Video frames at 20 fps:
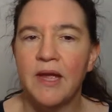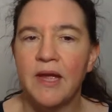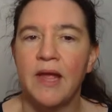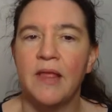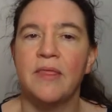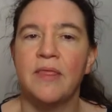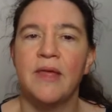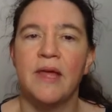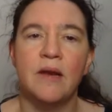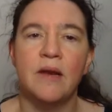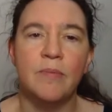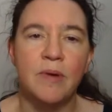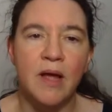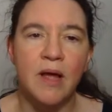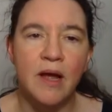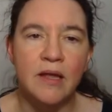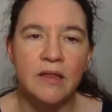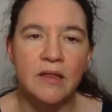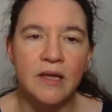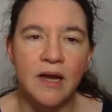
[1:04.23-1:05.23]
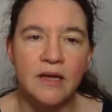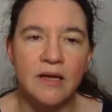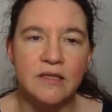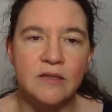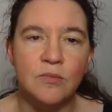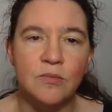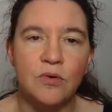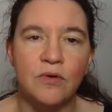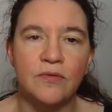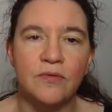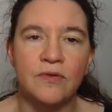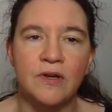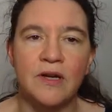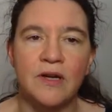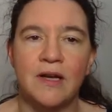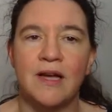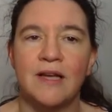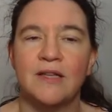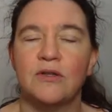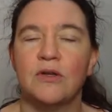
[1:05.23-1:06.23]
and then applying the isomorph uh,
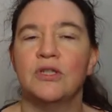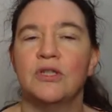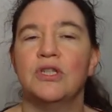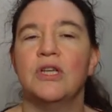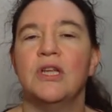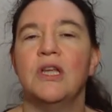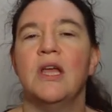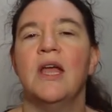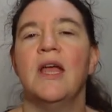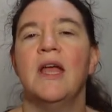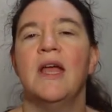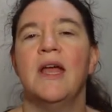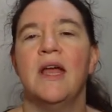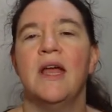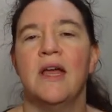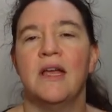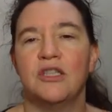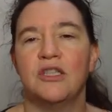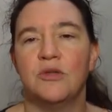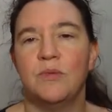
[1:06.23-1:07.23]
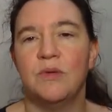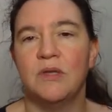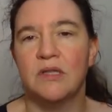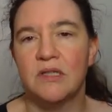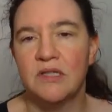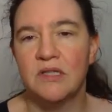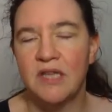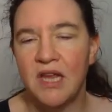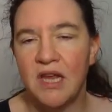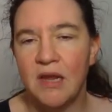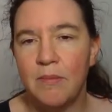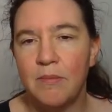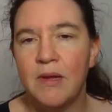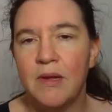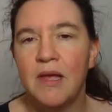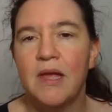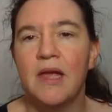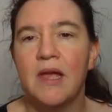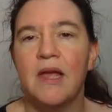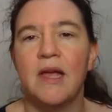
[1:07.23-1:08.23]
isogeny has to be the
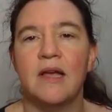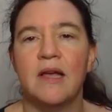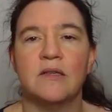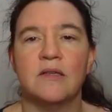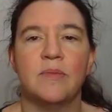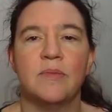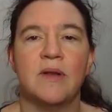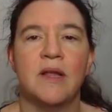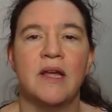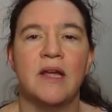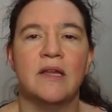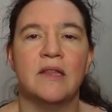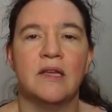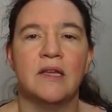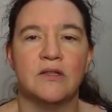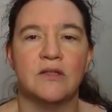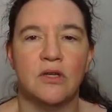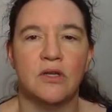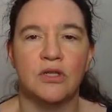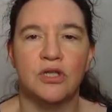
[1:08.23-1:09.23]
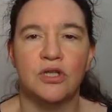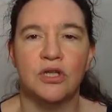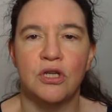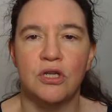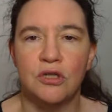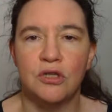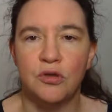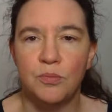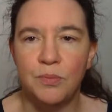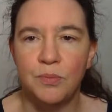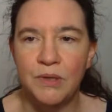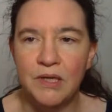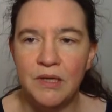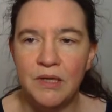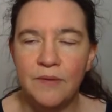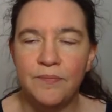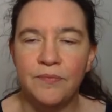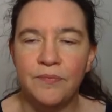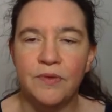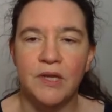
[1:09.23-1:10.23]
same as applying the isogeny into
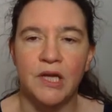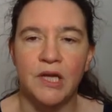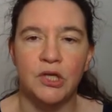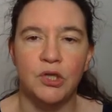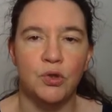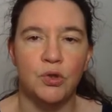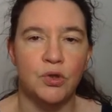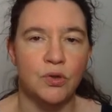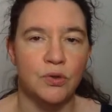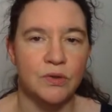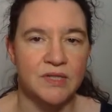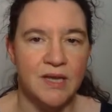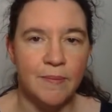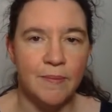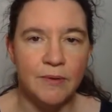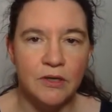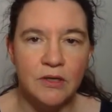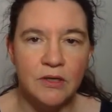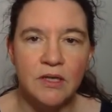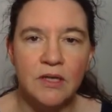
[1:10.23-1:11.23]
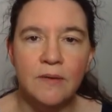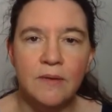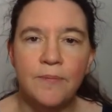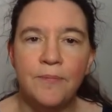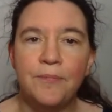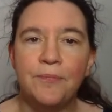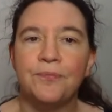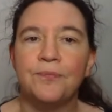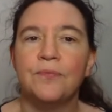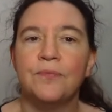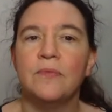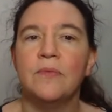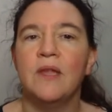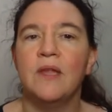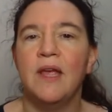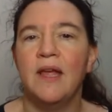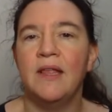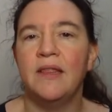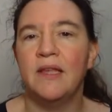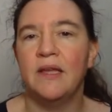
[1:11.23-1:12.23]
P and to Q separately,
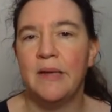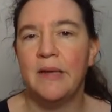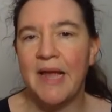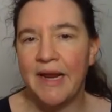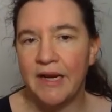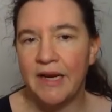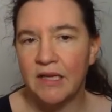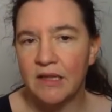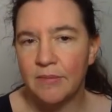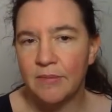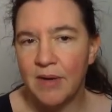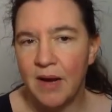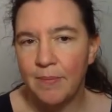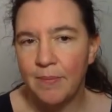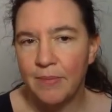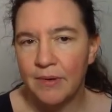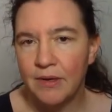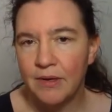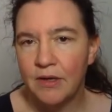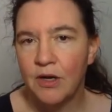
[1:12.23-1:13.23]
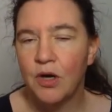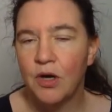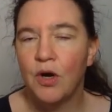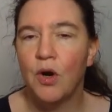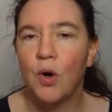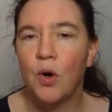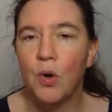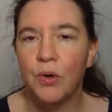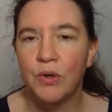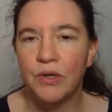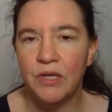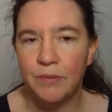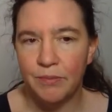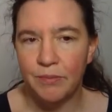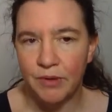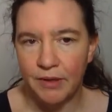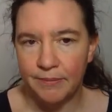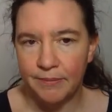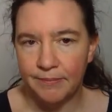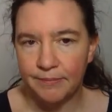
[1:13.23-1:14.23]
and then adding them up on E
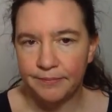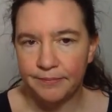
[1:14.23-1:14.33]
prime.